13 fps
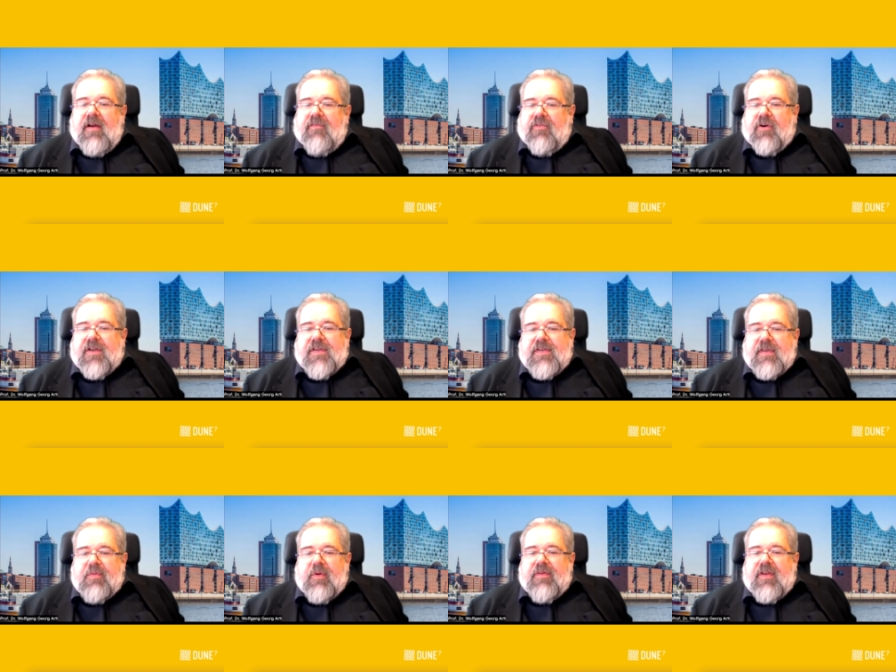for
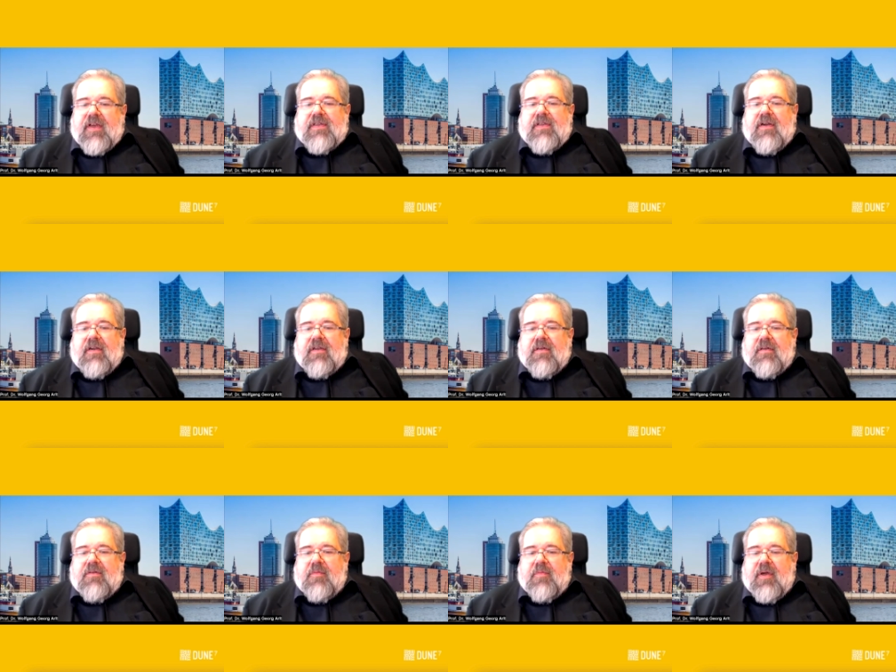instance, when they start
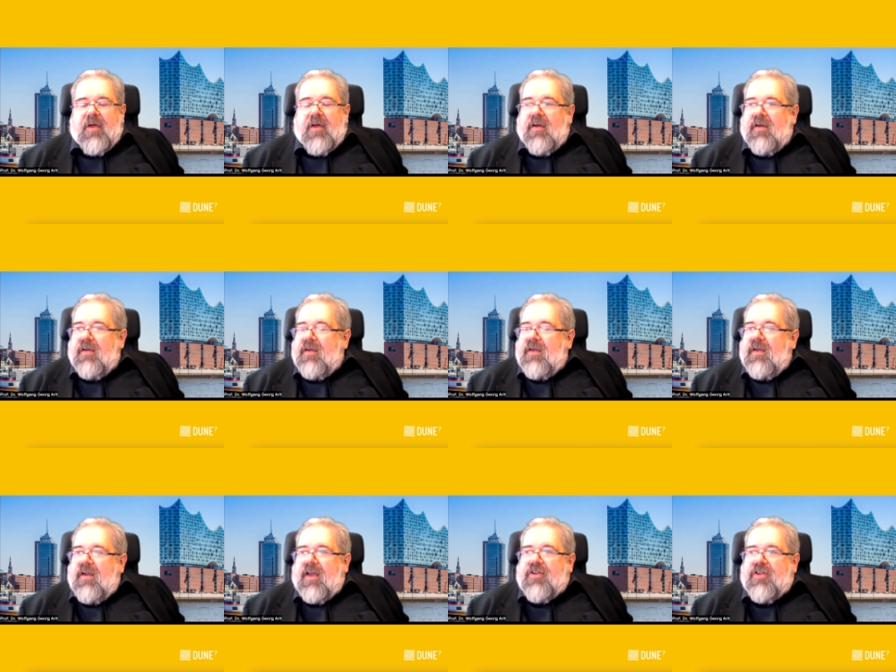to
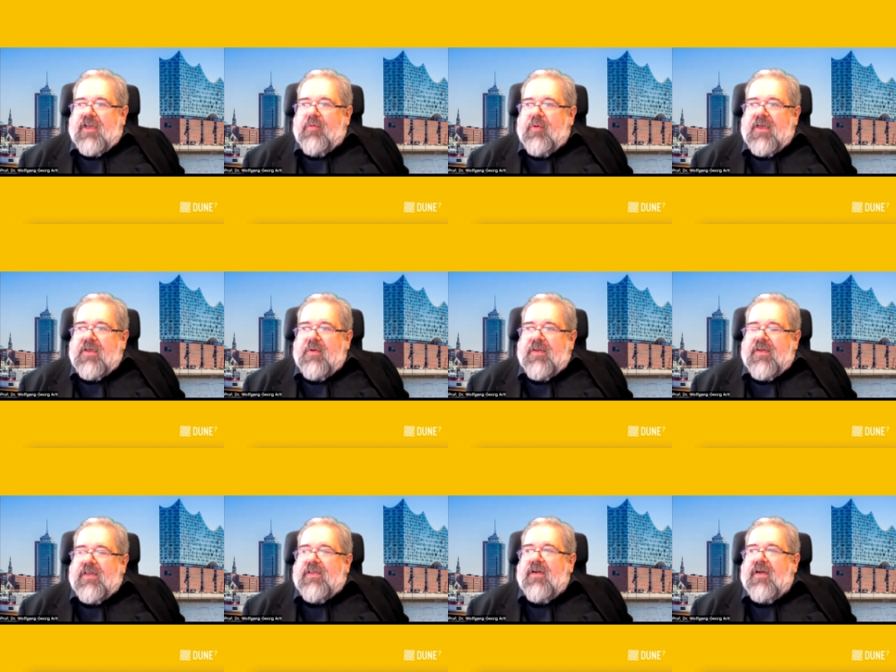like Jetwings, when
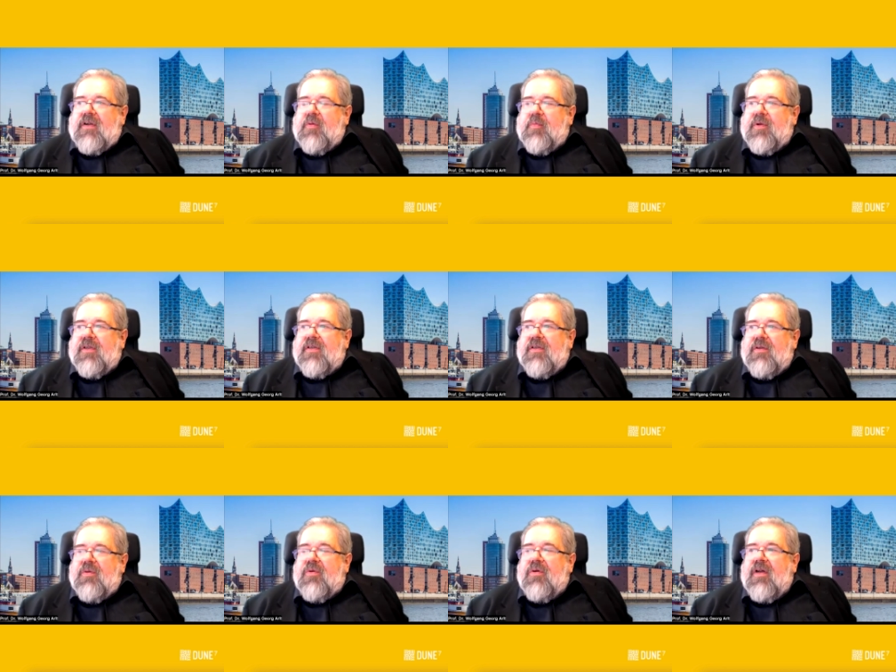they start to build a
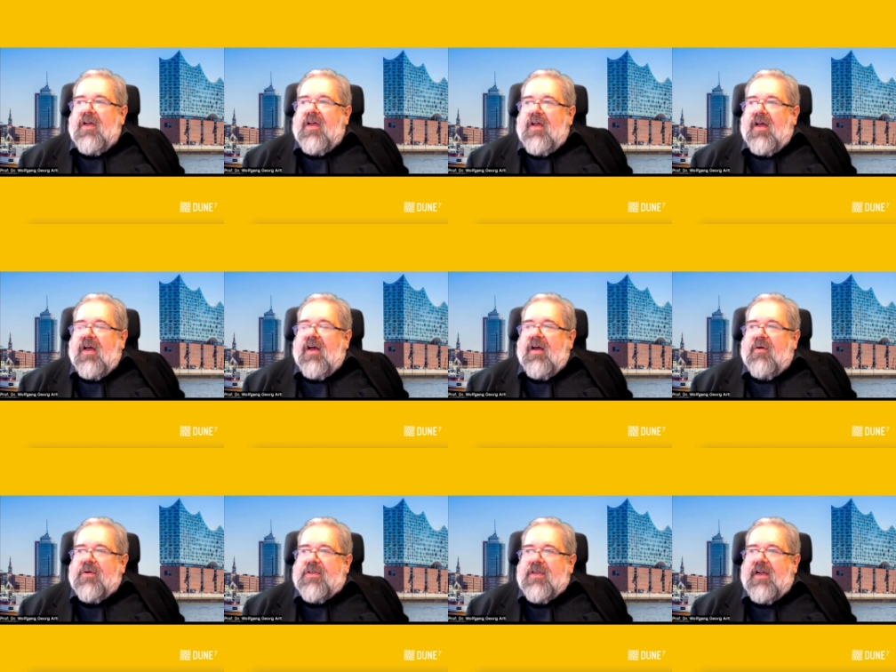new
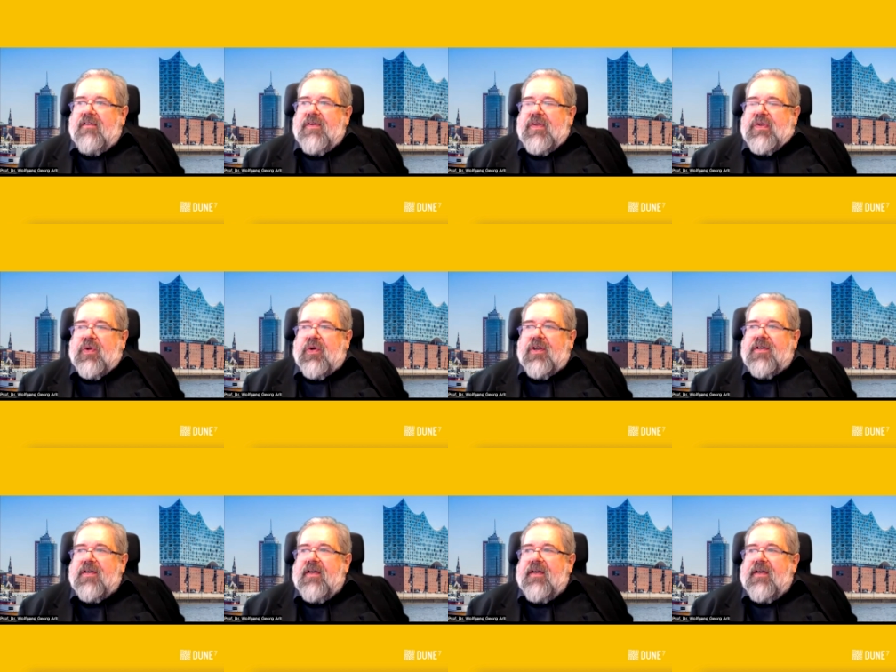hotel resort,